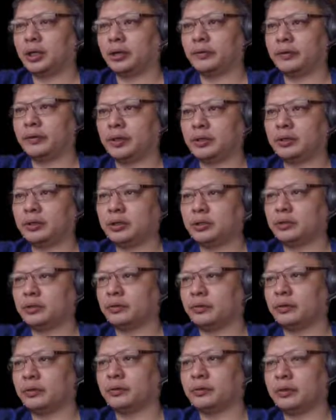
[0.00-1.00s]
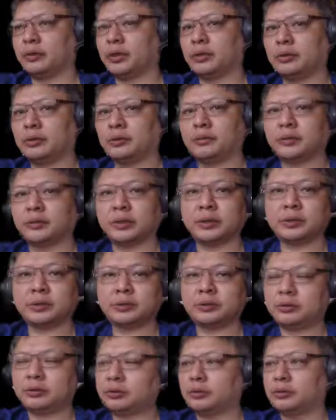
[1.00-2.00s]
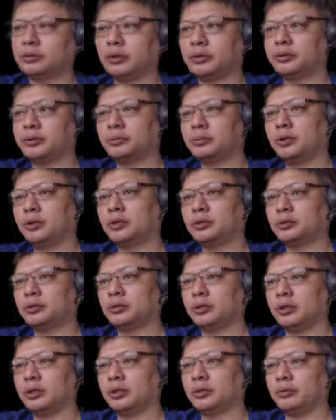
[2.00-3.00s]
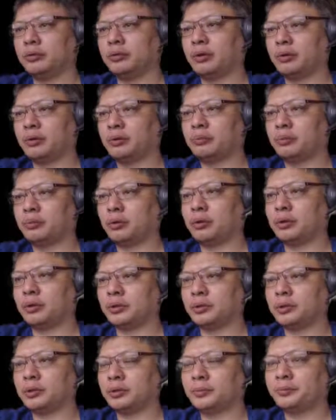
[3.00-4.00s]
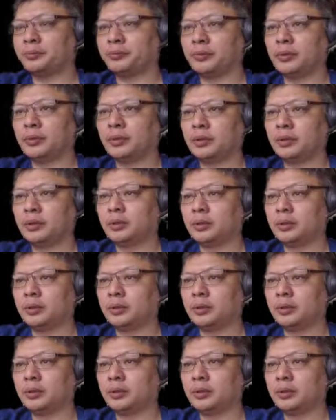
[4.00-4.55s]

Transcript: gained an advantage of well over 200 points or nearly 300 points.